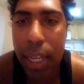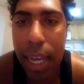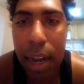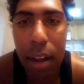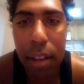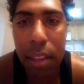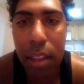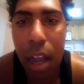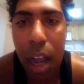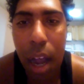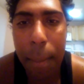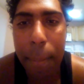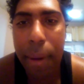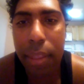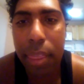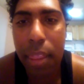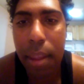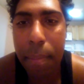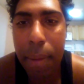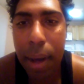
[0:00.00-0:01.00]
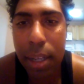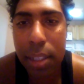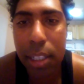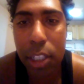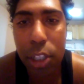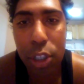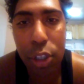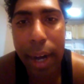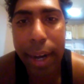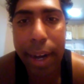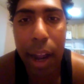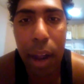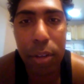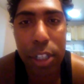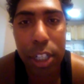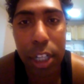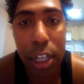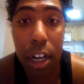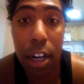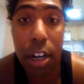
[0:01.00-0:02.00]
hop on the bus and trek
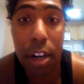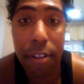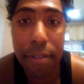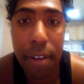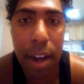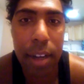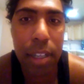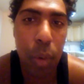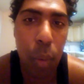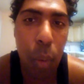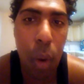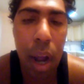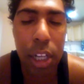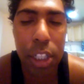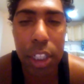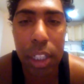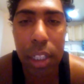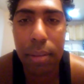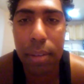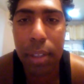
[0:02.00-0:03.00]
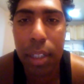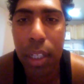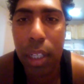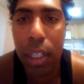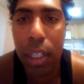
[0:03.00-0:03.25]
out to Irvine to watch it.